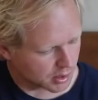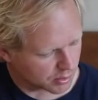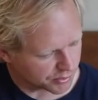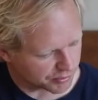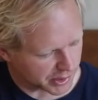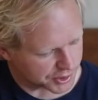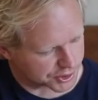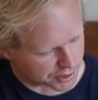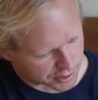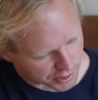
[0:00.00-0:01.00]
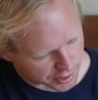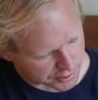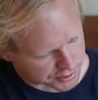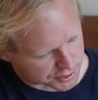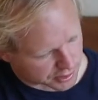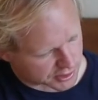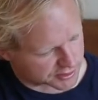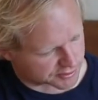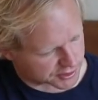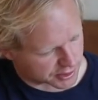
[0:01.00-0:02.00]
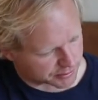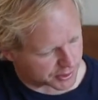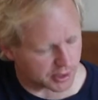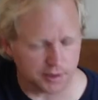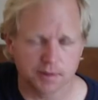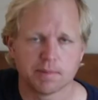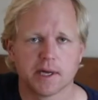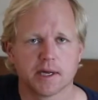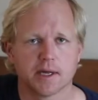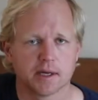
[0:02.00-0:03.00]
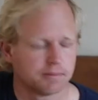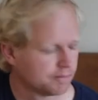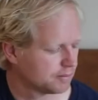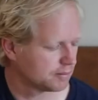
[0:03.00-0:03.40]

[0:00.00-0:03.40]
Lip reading: We've made sure none of the strings have slipped on the peg head,